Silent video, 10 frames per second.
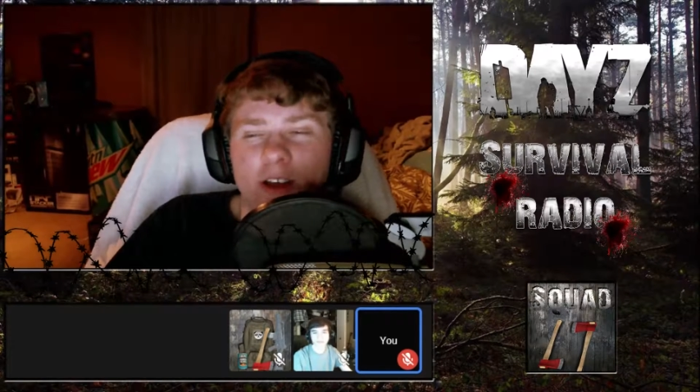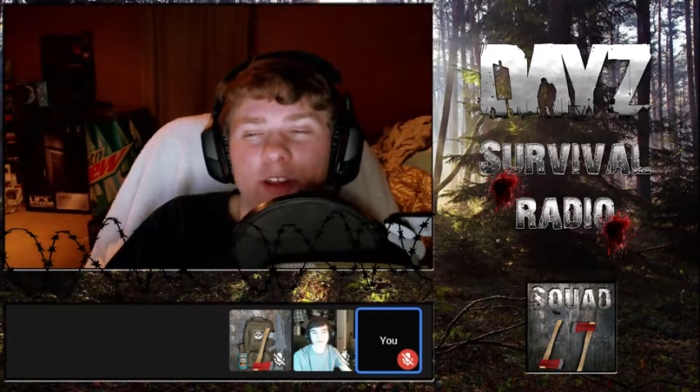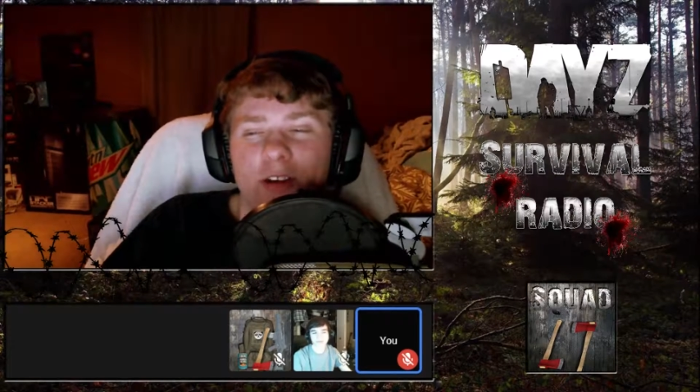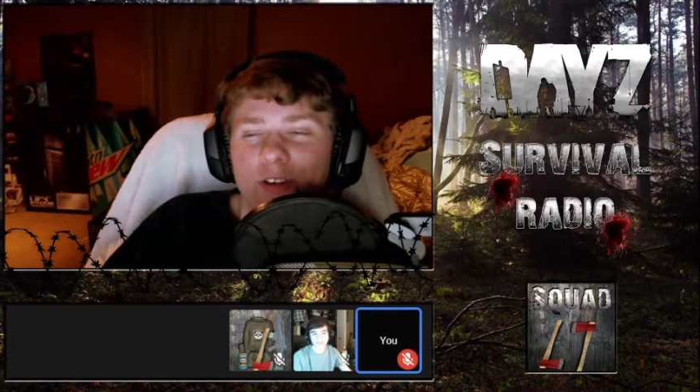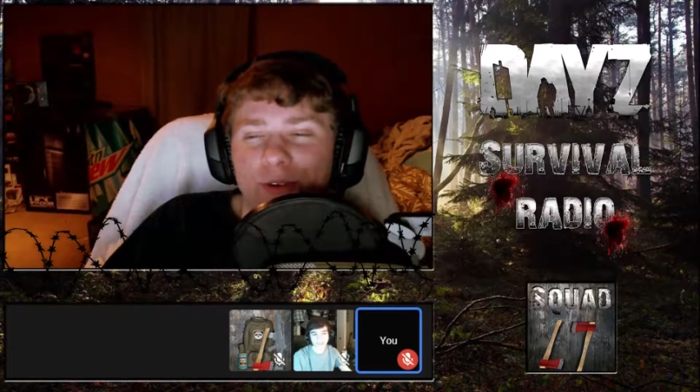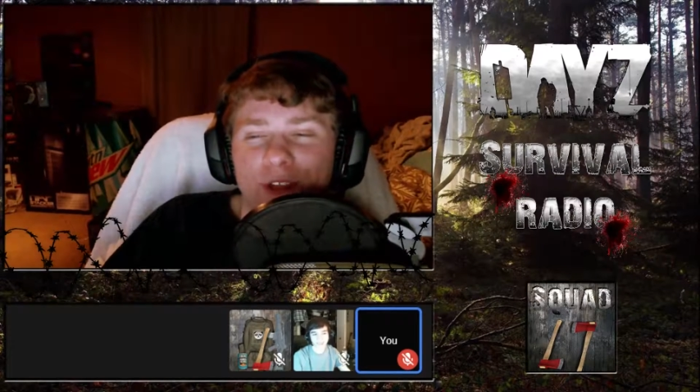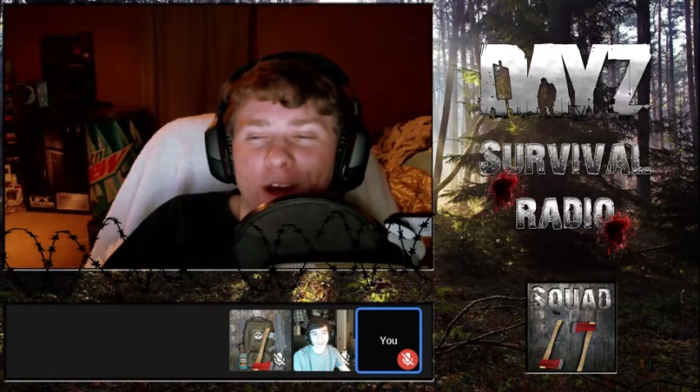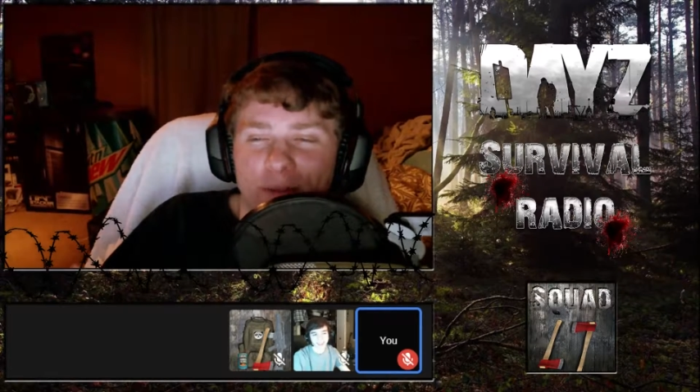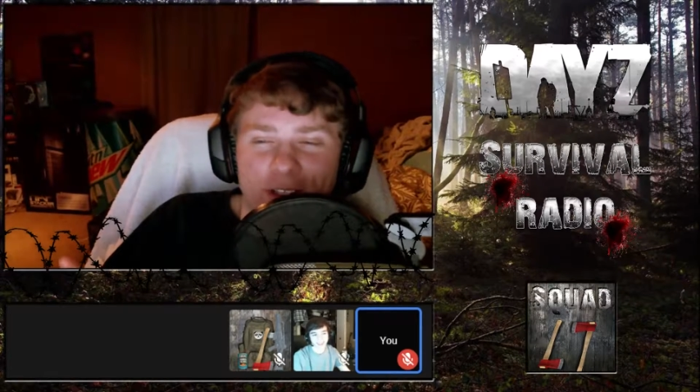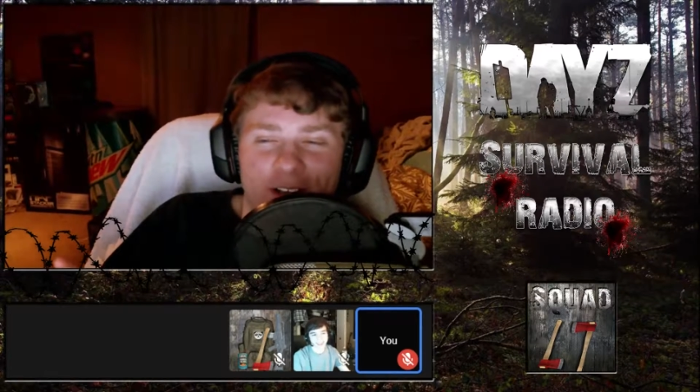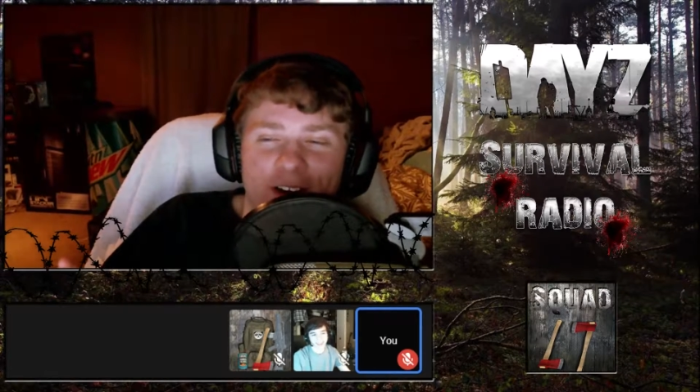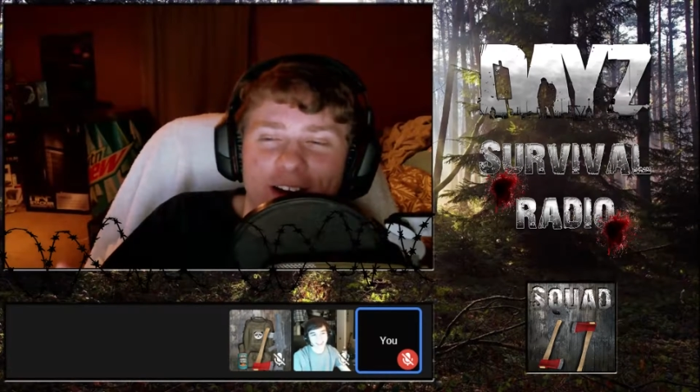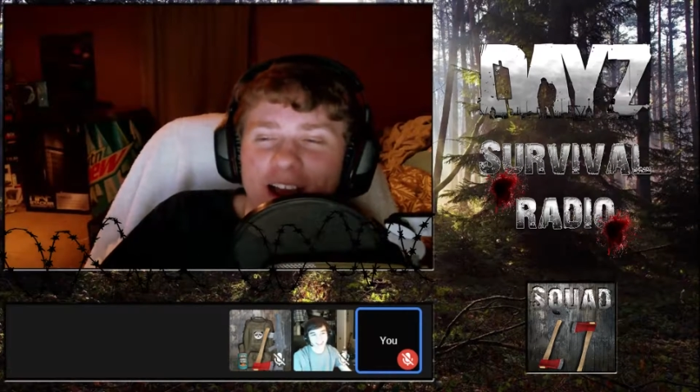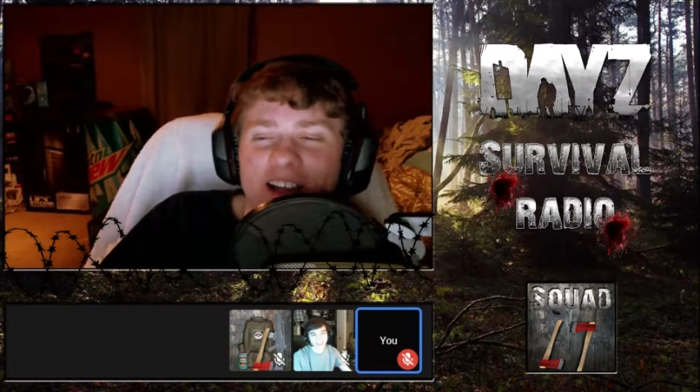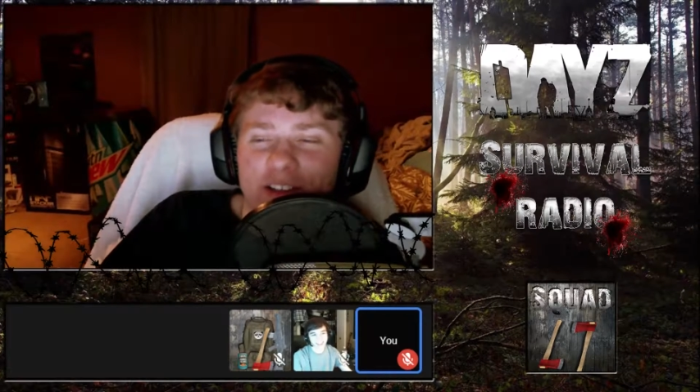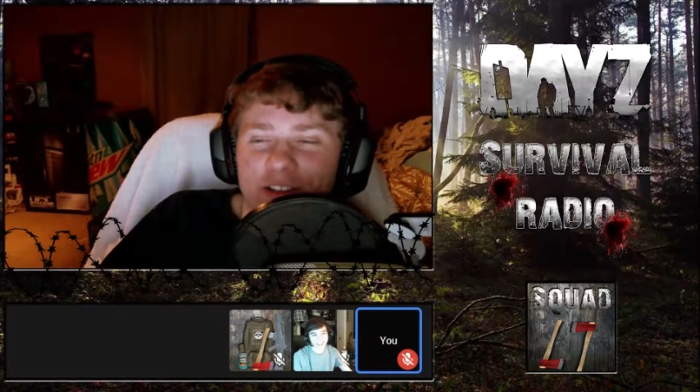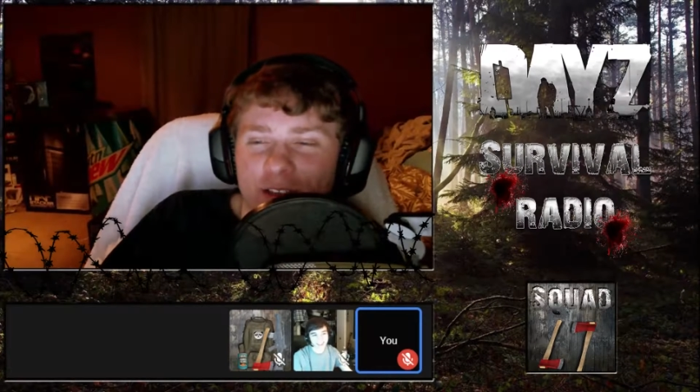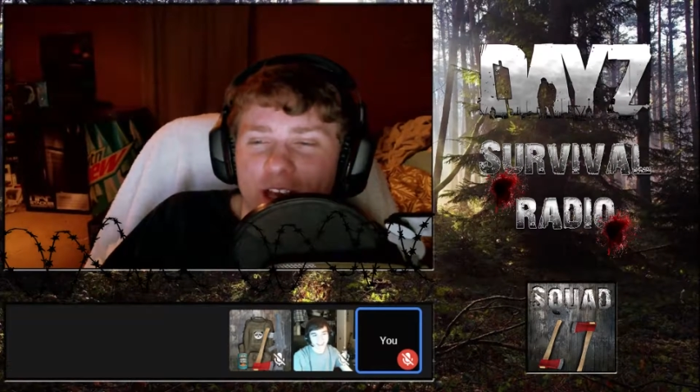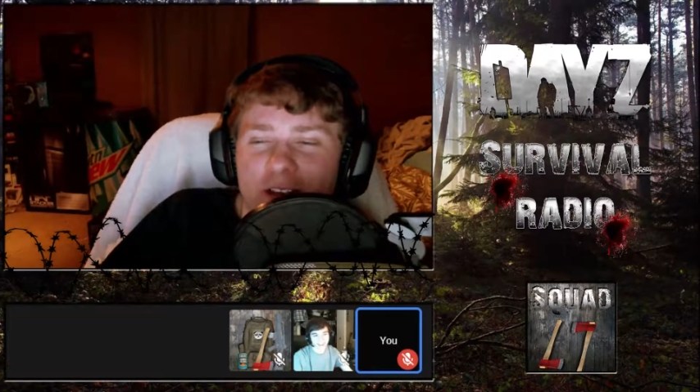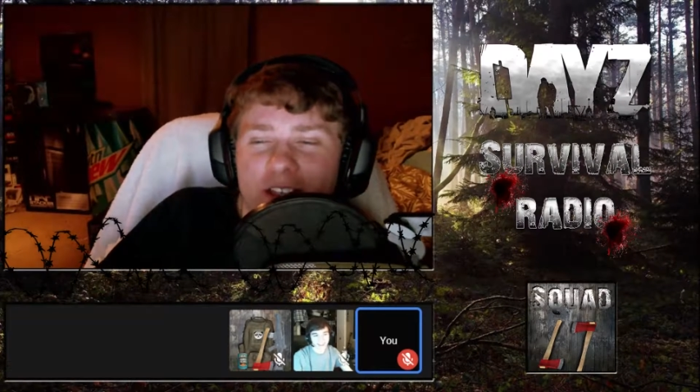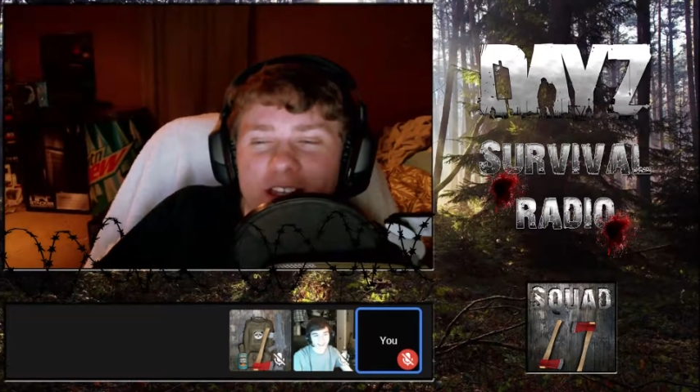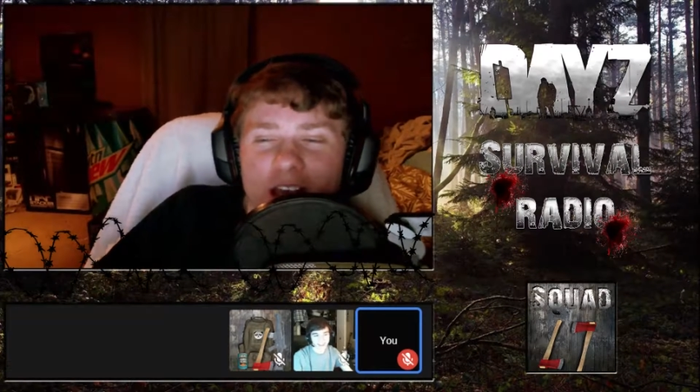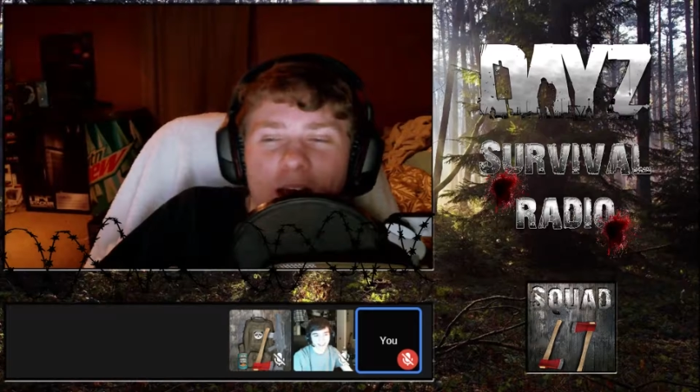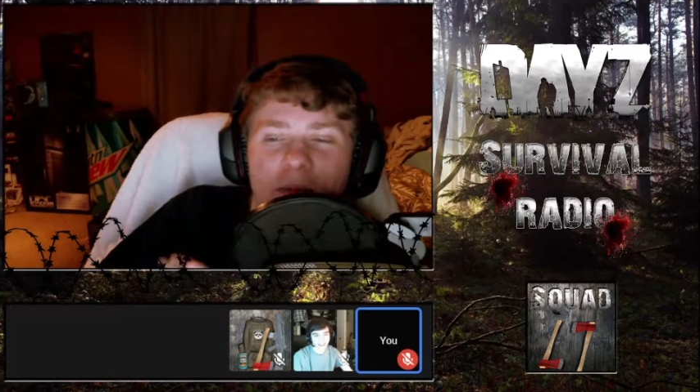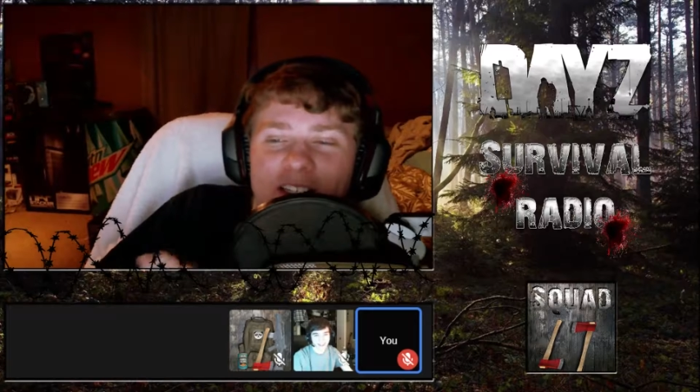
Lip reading: nothing to do with helmet. It has to do with helmets,